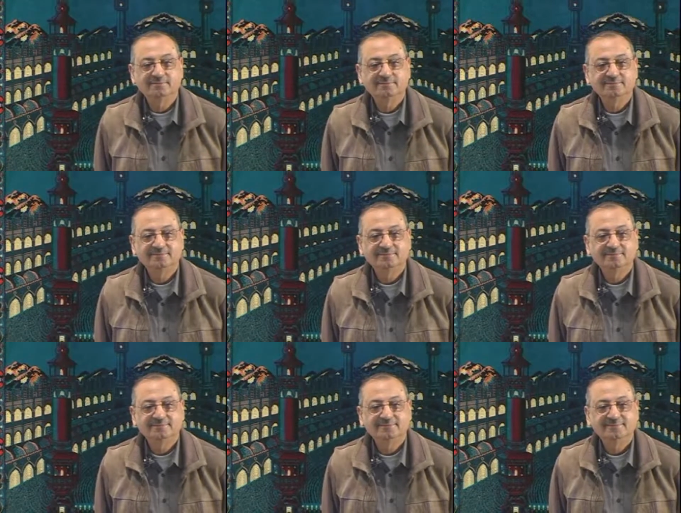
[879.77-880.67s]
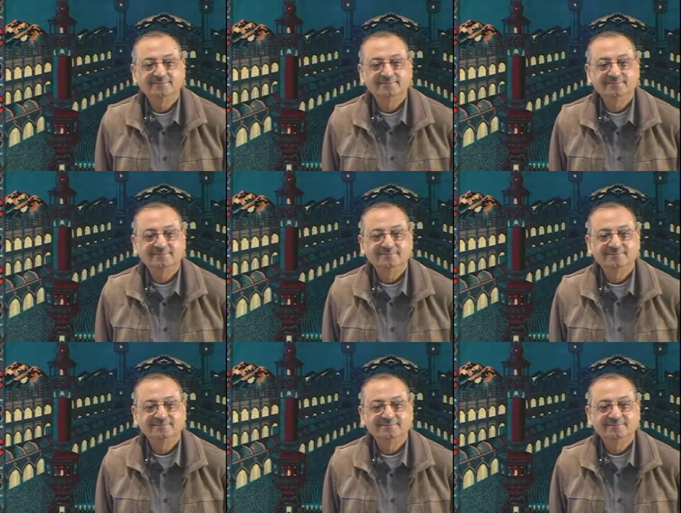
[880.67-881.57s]

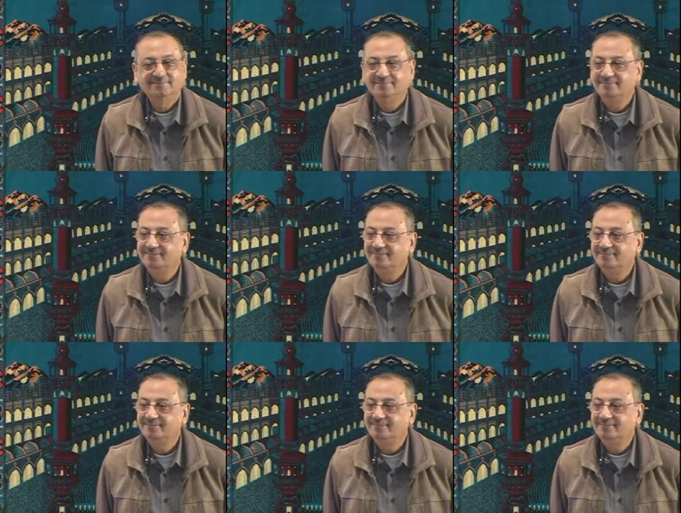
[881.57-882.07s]
No one is speaking in this clip.